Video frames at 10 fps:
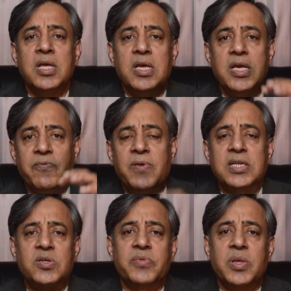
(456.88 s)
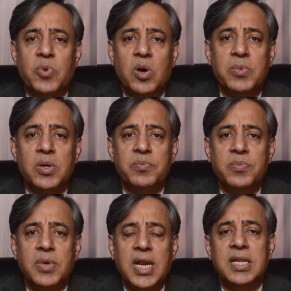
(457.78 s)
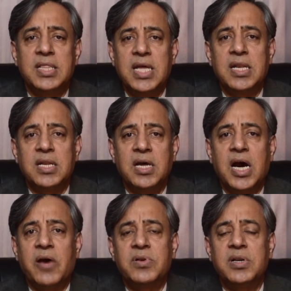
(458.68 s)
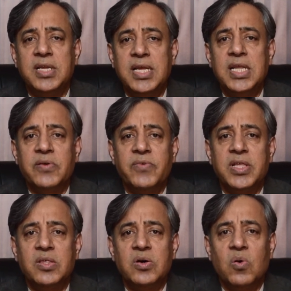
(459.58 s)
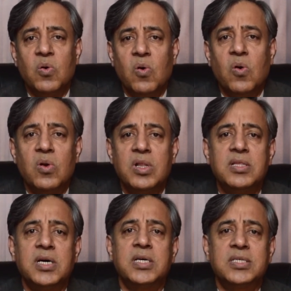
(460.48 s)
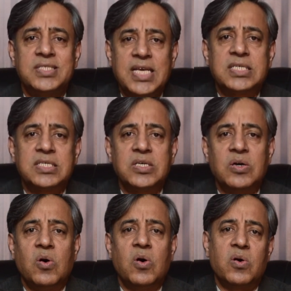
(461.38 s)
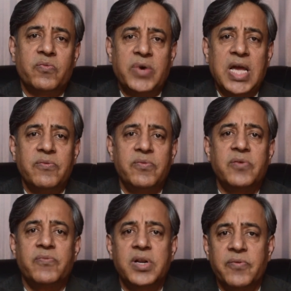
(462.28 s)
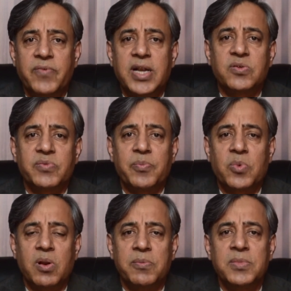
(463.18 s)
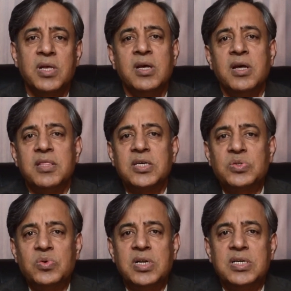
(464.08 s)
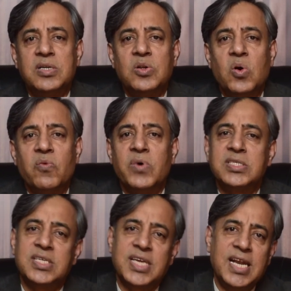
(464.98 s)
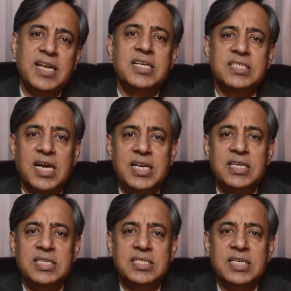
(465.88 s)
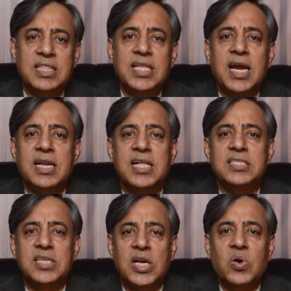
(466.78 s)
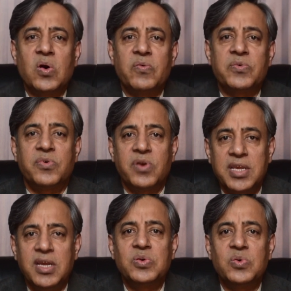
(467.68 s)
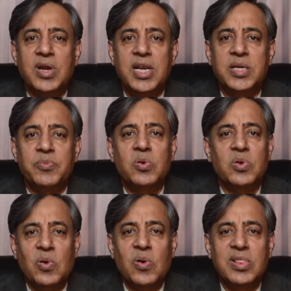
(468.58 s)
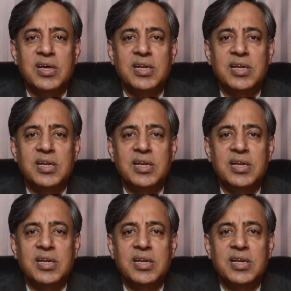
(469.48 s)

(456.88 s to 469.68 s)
effects of the problem, and then after dealing with all the 6 or 5 different effects of the problem, the student now once again decides that instead of trying to write about all the